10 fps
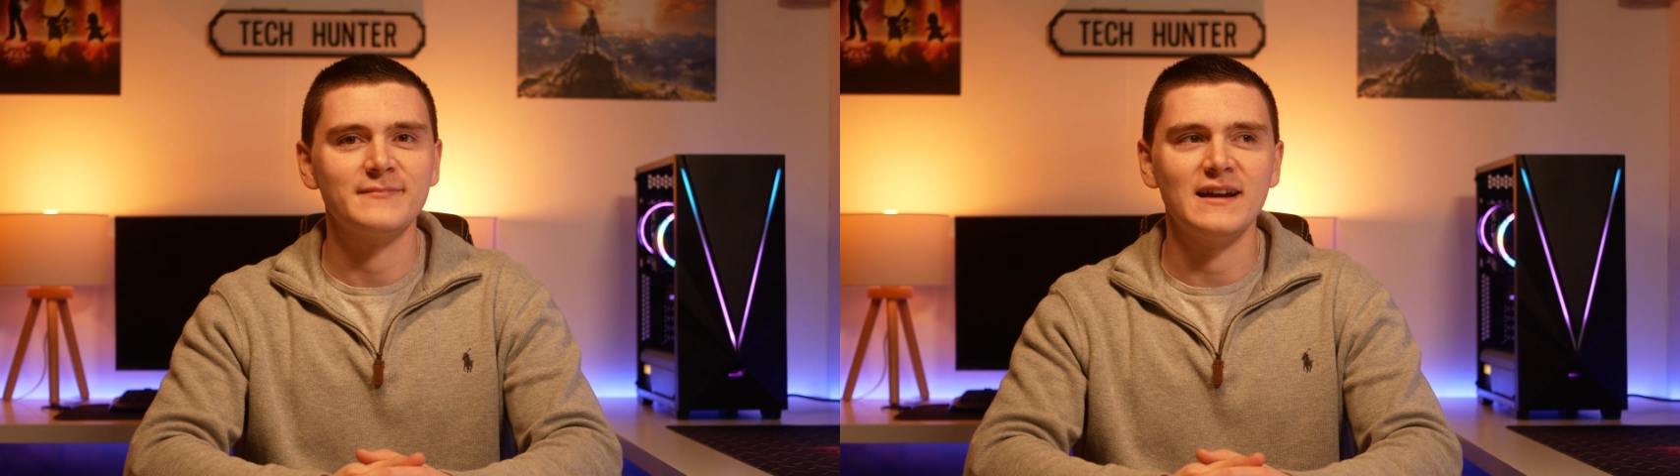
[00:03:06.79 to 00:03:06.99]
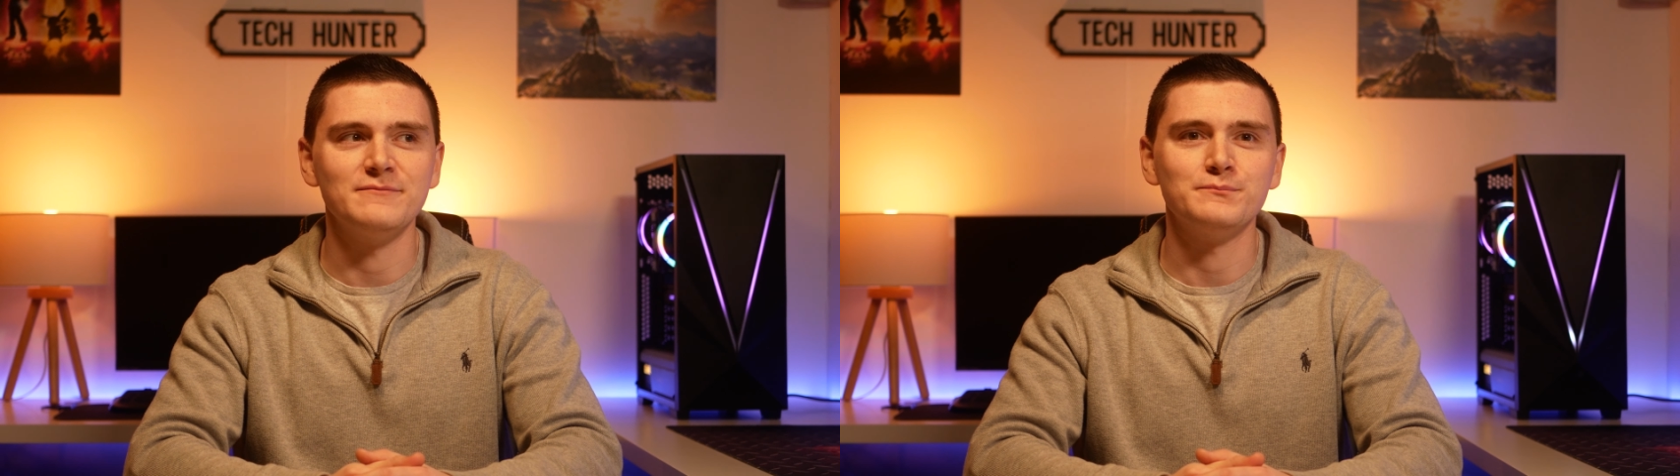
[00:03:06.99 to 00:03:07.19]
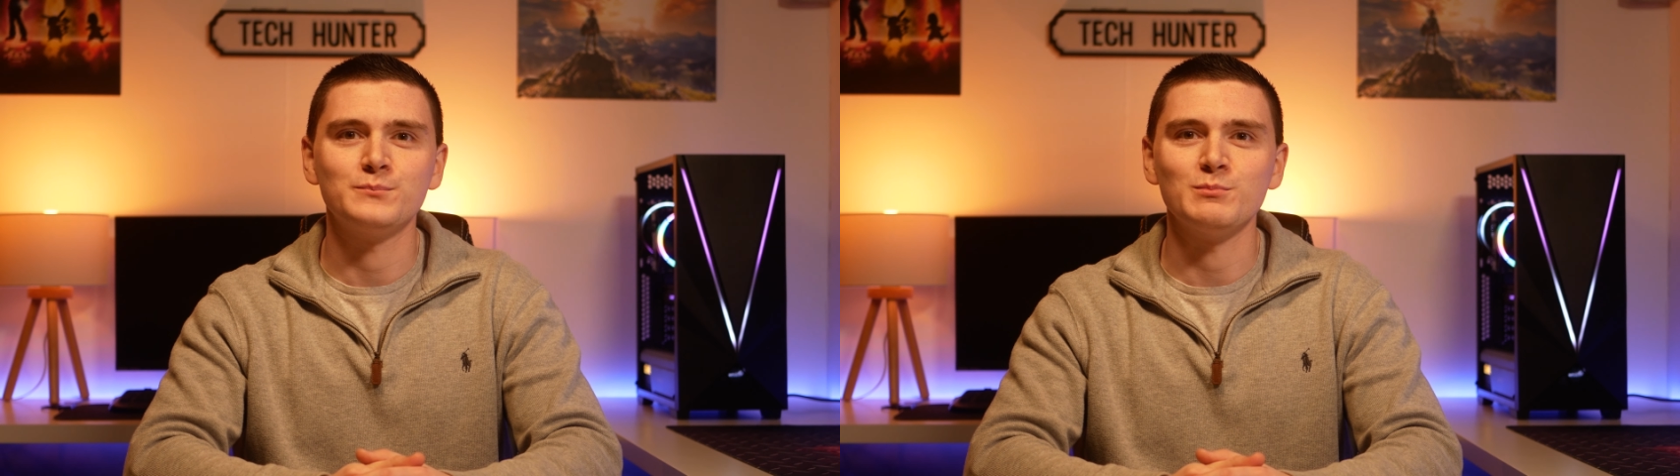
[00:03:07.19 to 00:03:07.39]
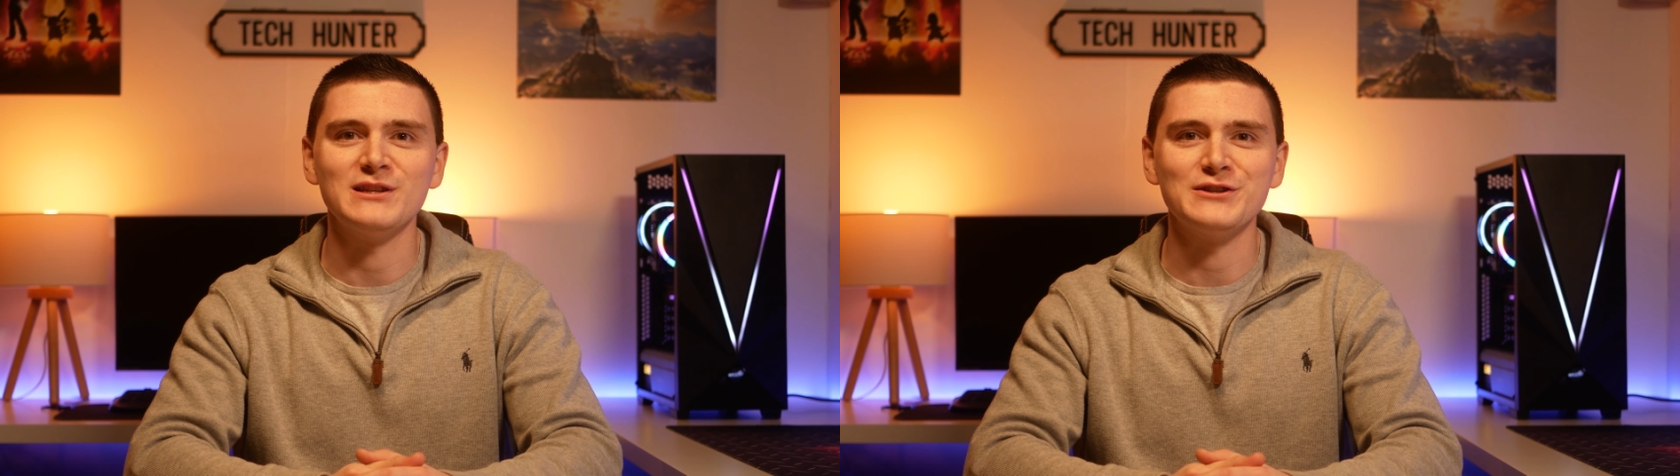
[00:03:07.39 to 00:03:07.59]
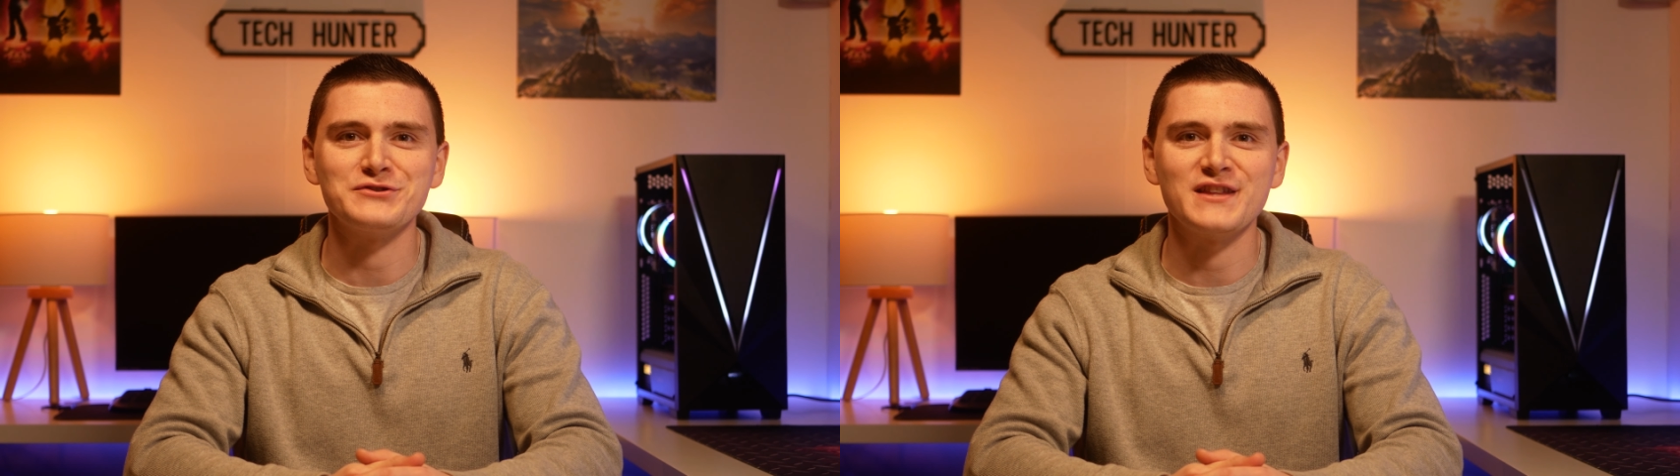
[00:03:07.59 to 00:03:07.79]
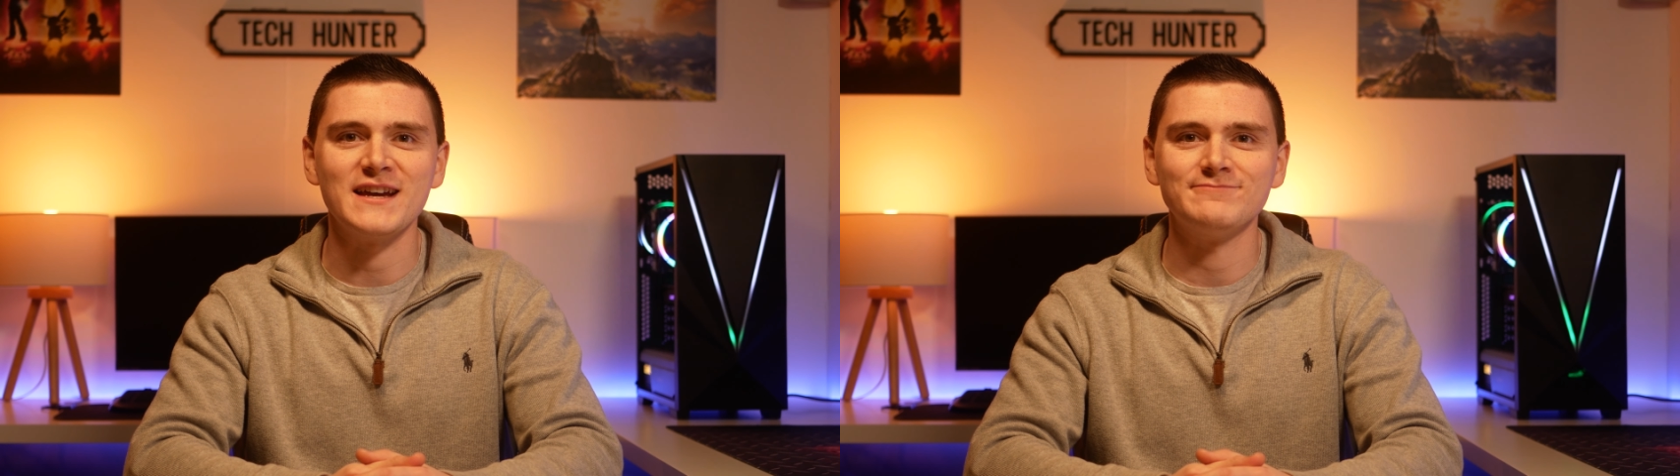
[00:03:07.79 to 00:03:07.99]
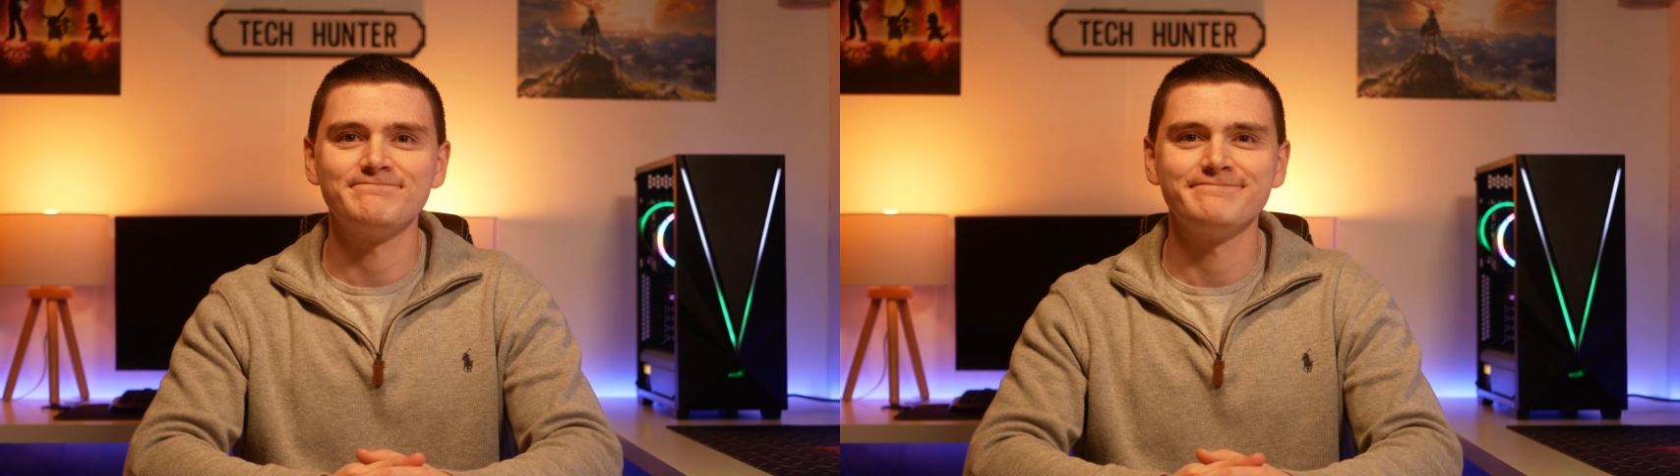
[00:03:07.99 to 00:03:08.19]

I've probably lost that.